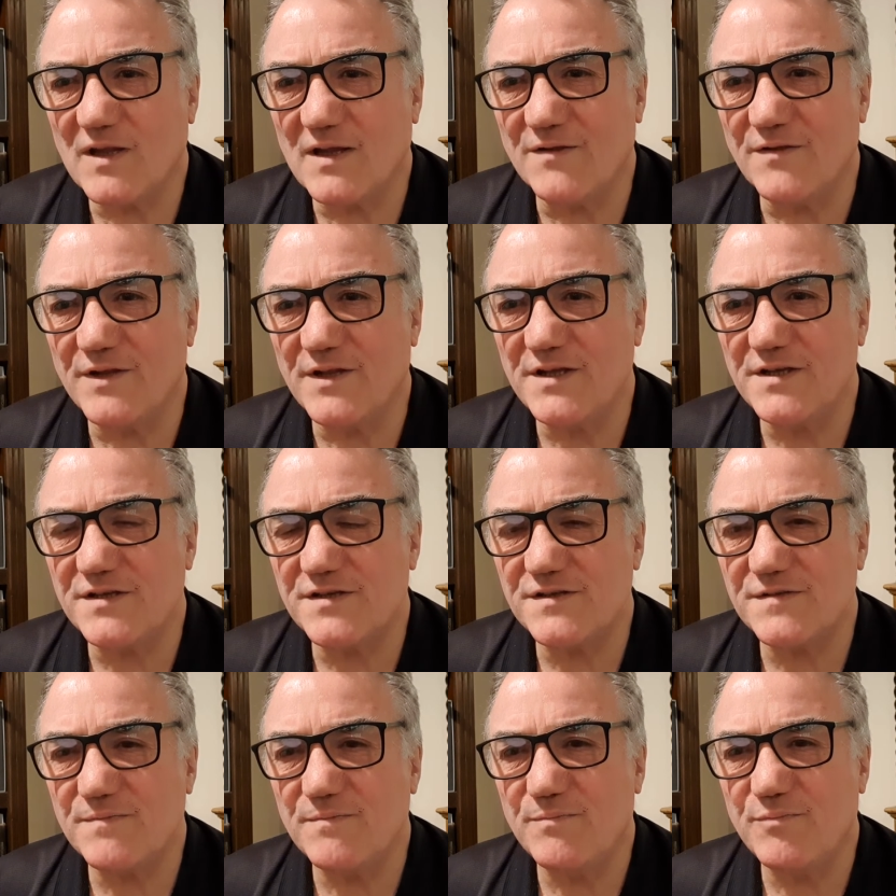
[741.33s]
And
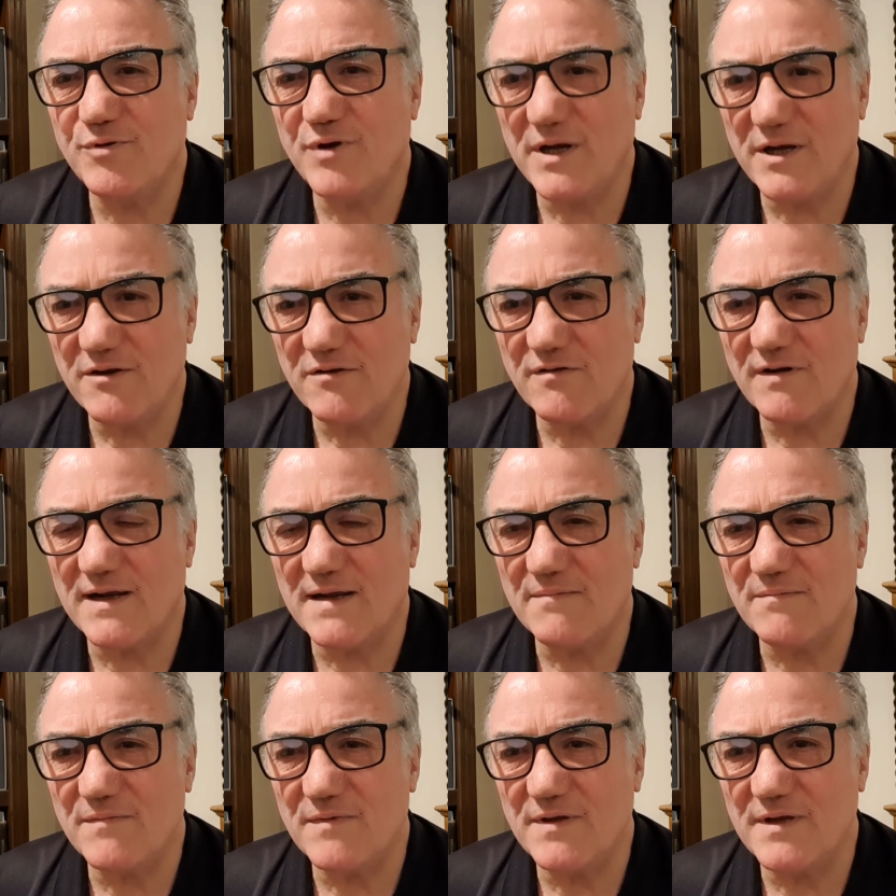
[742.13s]
this
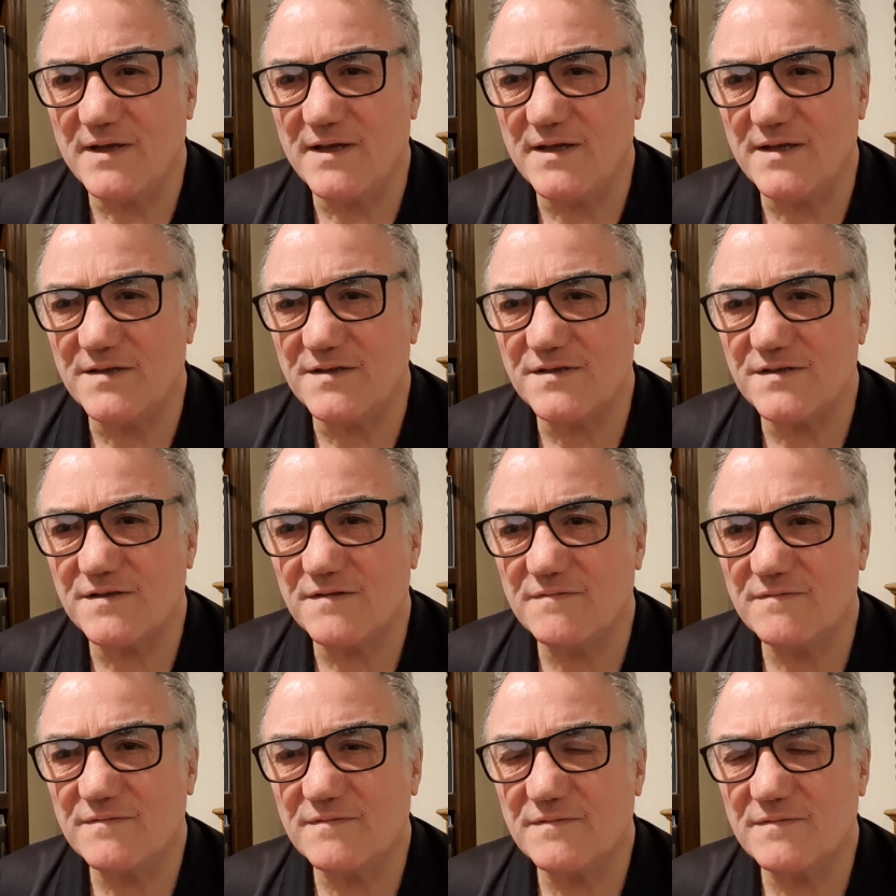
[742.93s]
program is
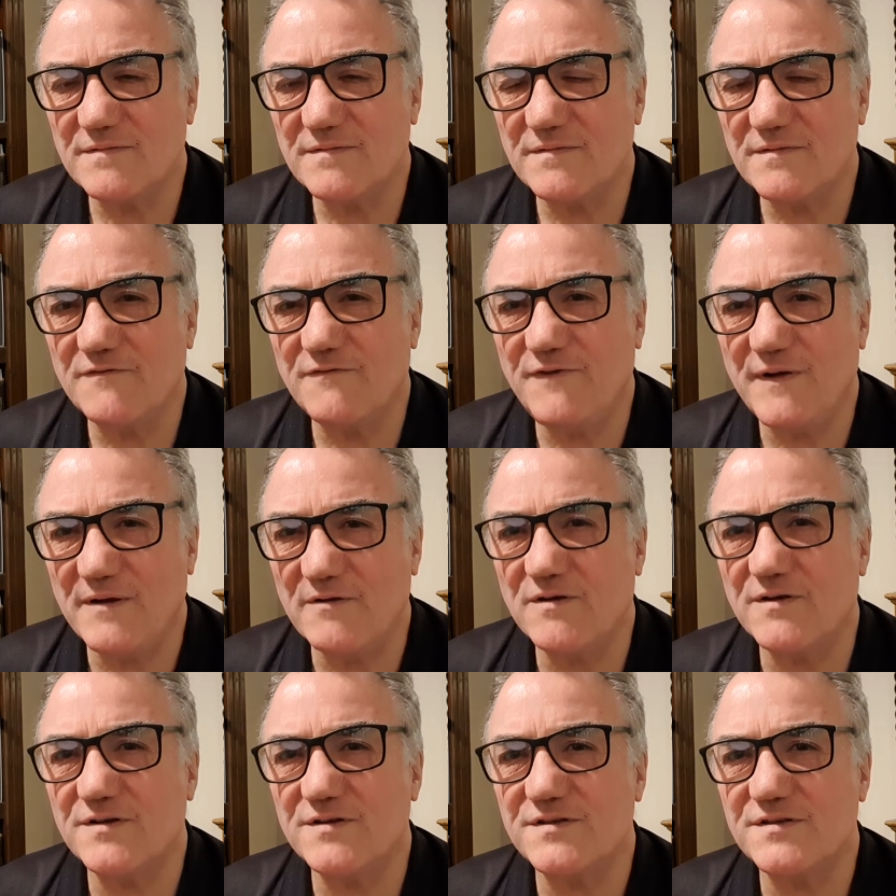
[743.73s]

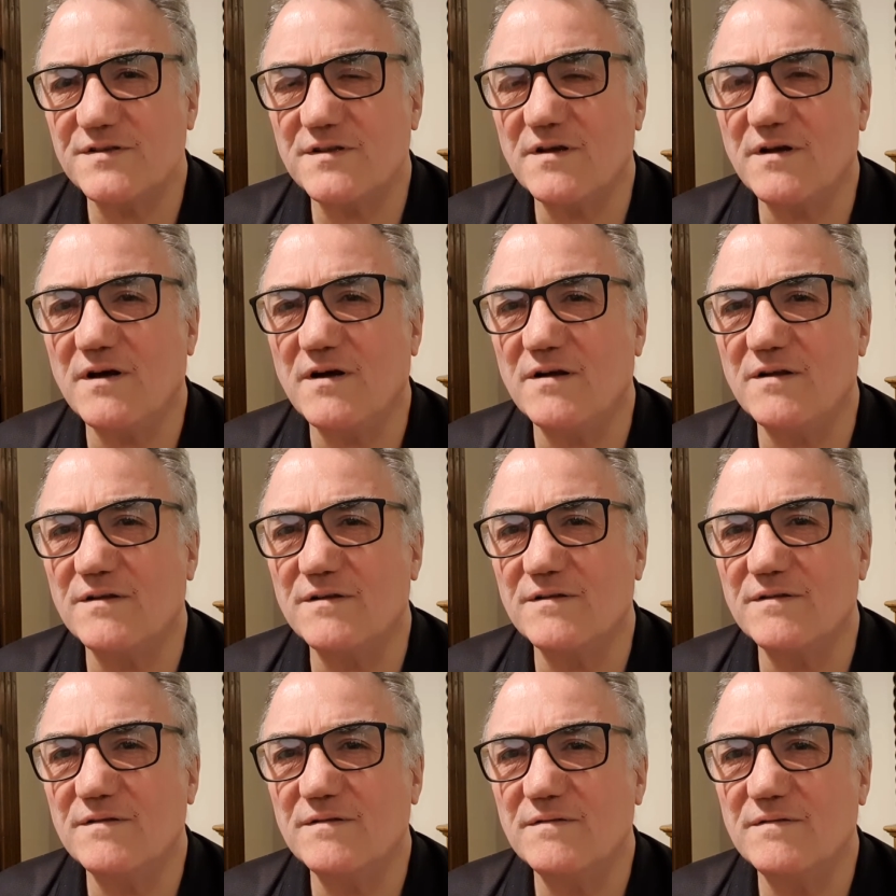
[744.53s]
focused
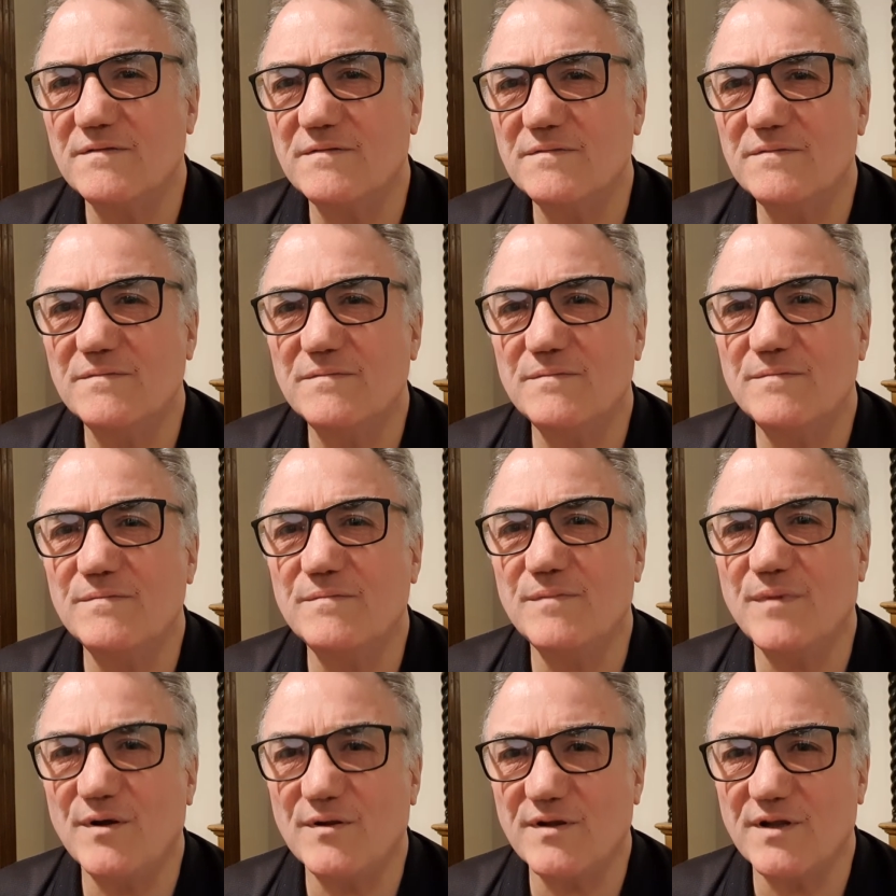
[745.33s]
on
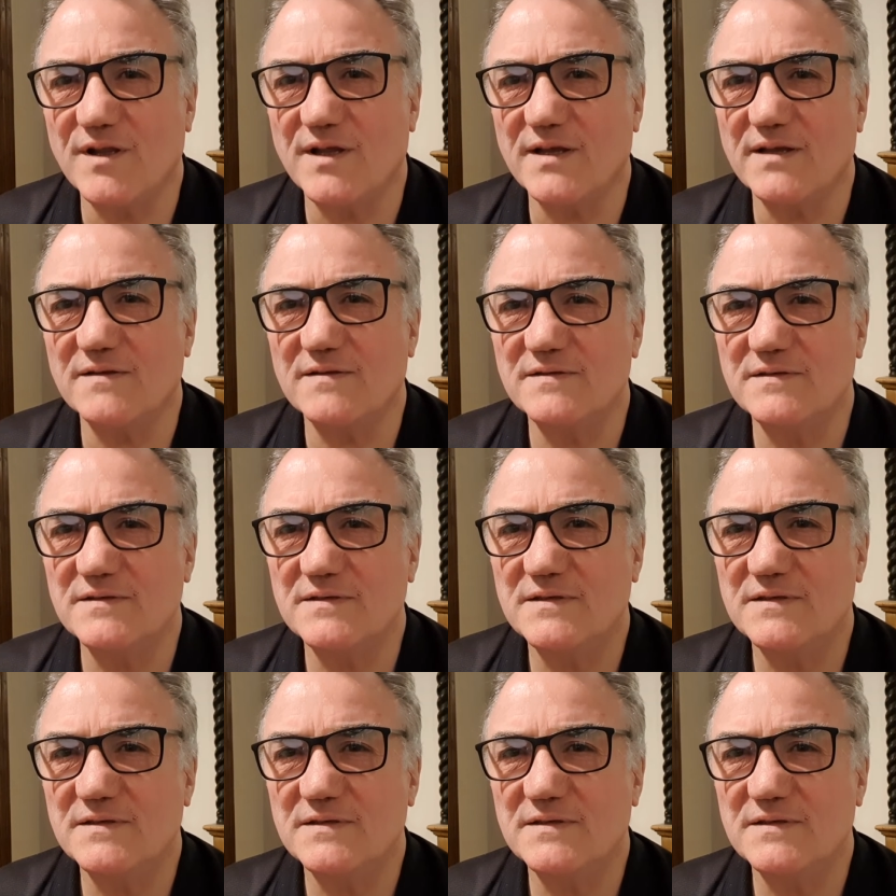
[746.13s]
modeling.